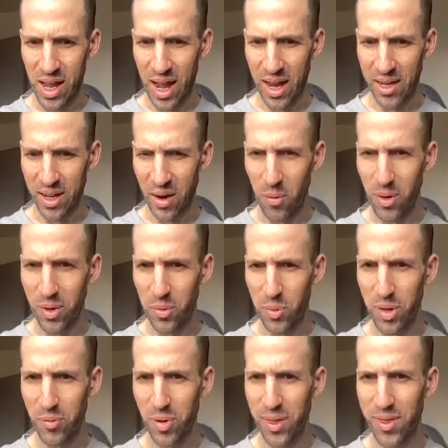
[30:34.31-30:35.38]
I, I want to
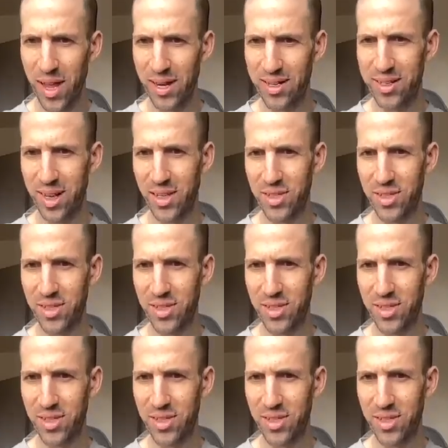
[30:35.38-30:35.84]
reread that because I had